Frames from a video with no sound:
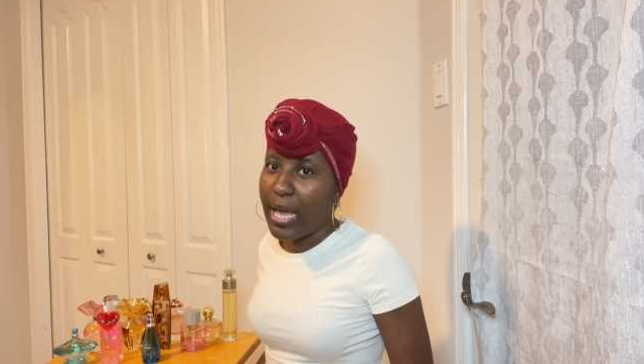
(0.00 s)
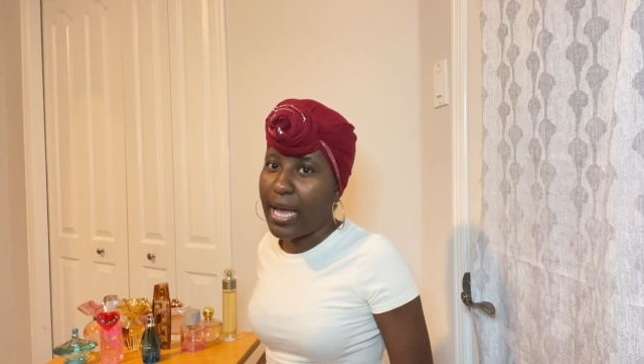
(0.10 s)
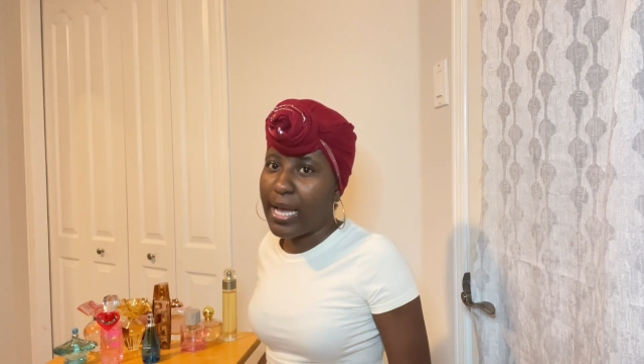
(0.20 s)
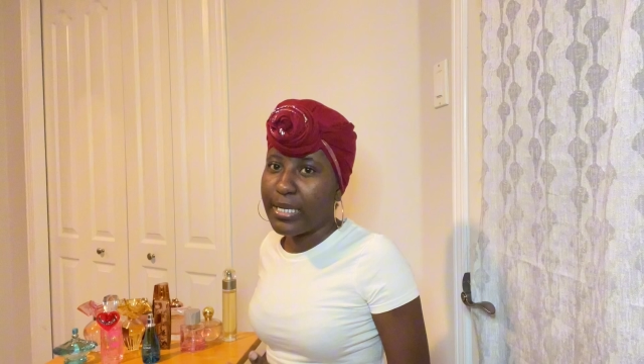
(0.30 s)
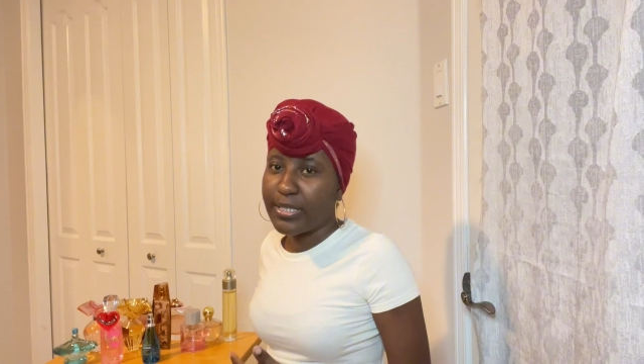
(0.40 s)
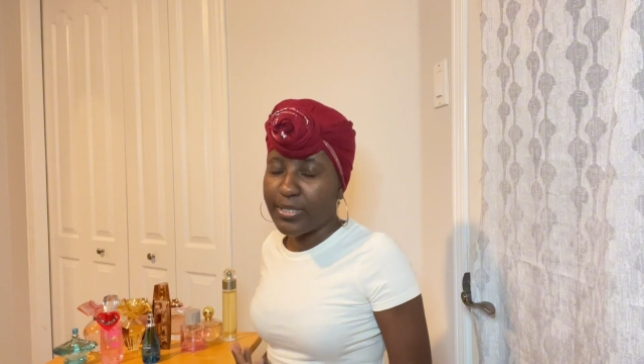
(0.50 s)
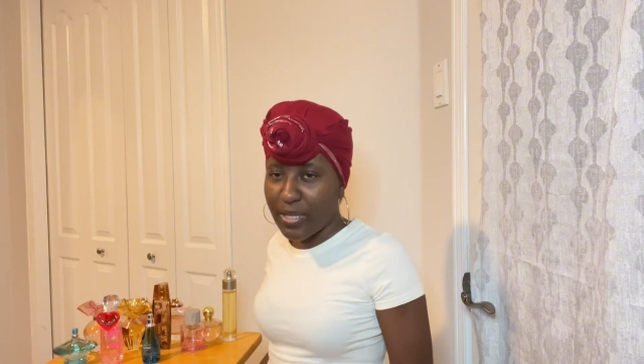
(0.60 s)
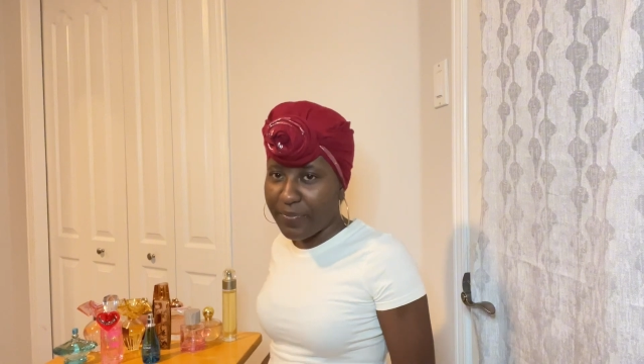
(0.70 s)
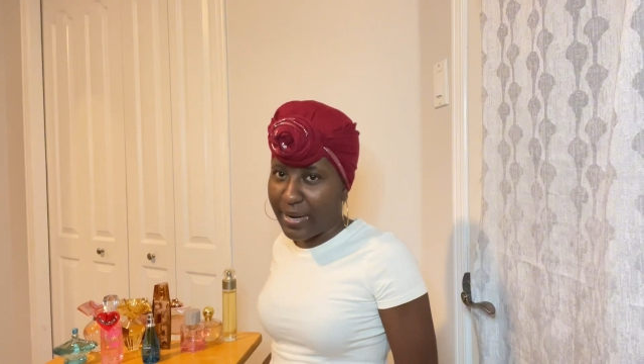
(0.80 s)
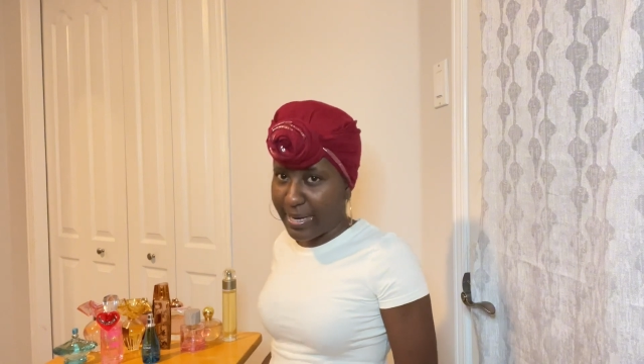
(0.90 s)
and
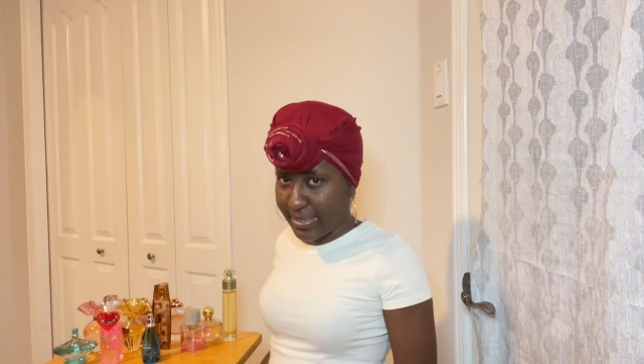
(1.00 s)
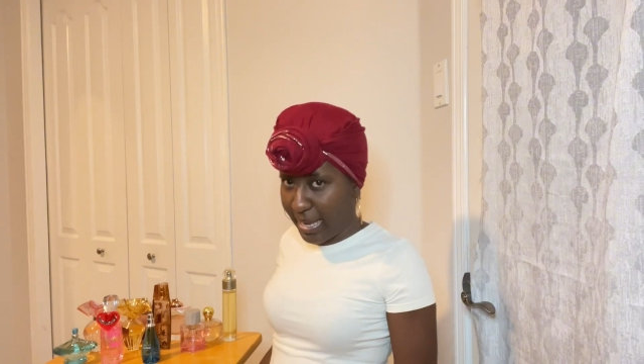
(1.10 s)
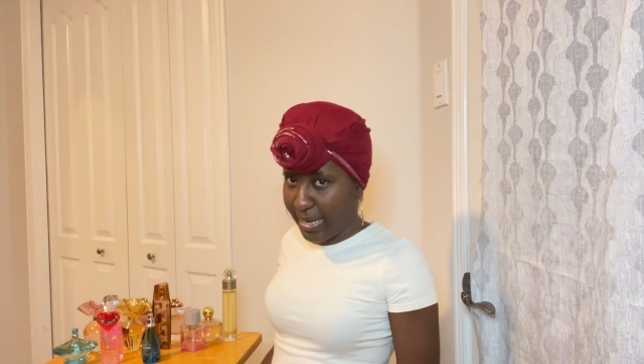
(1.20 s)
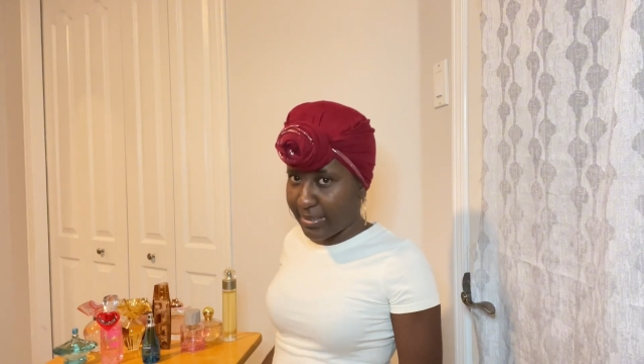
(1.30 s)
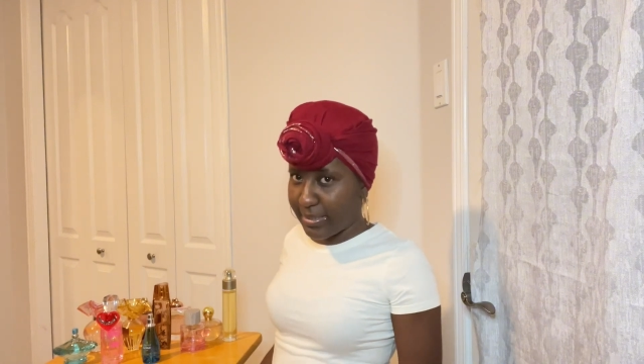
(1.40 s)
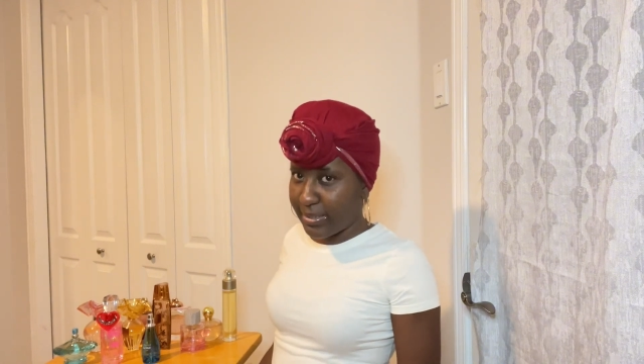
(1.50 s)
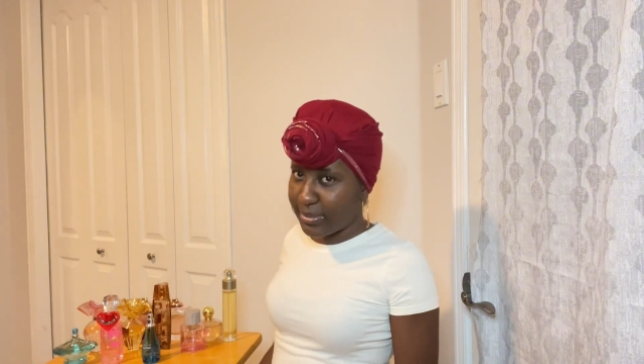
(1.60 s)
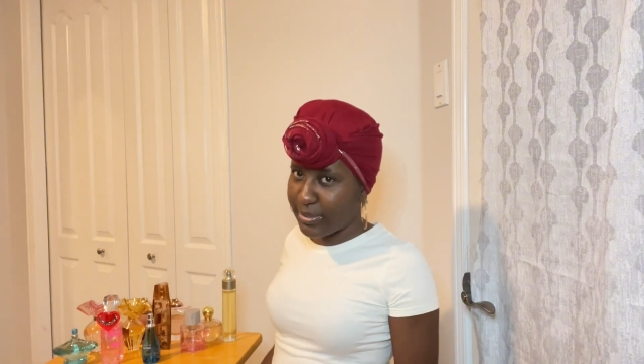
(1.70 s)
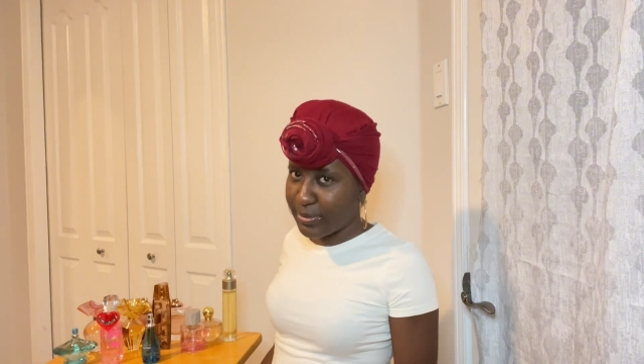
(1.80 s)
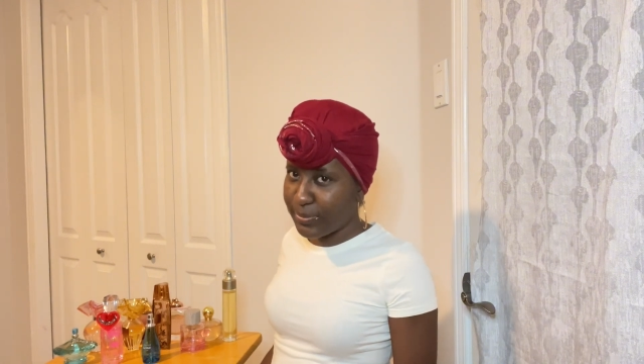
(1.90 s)
stuff like that,
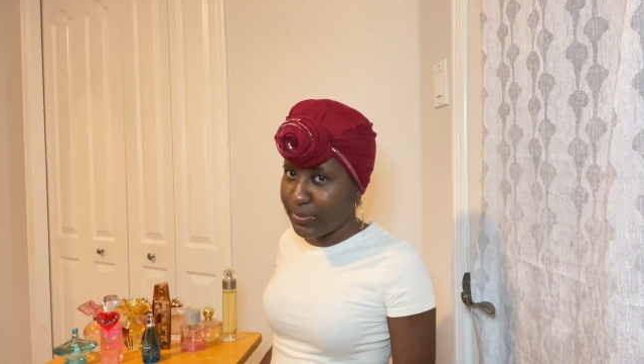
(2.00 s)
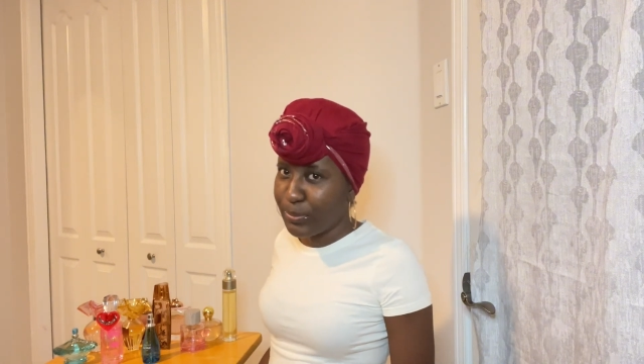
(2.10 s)
you know.